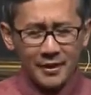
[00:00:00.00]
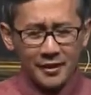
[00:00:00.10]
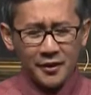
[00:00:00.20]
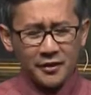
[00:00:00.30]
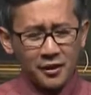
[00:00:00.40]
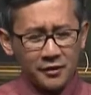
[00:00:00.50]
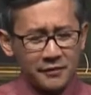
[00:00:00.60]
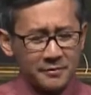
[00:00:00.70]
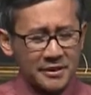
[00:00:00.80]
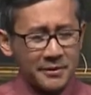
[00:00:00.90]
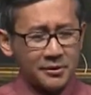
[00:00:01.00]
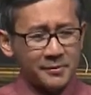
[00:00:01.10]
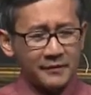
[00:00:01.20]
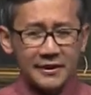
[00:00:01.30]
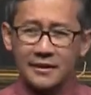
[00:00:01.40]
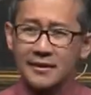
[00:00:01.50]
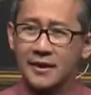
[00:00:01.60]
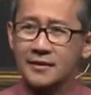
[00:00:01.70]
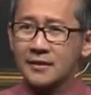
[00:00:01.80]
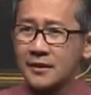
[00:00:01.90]
another thought from the spirit of prophet that
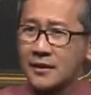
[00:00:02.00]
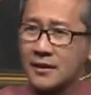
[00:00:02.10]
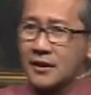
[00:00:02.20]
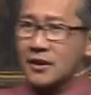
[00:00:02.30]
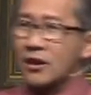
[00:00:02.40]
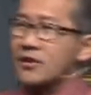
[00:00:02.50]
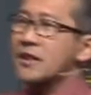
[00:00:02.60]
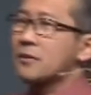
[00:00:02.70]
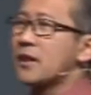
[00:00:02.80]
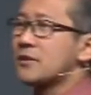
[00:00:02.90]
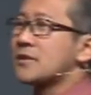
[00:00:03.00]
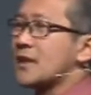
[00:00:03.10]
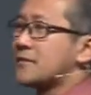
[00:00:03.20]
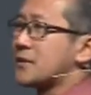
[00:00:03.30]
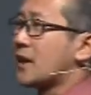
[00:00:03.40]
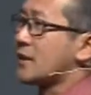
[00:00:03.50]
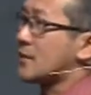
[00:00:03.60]
says, consecrate yourself to God in the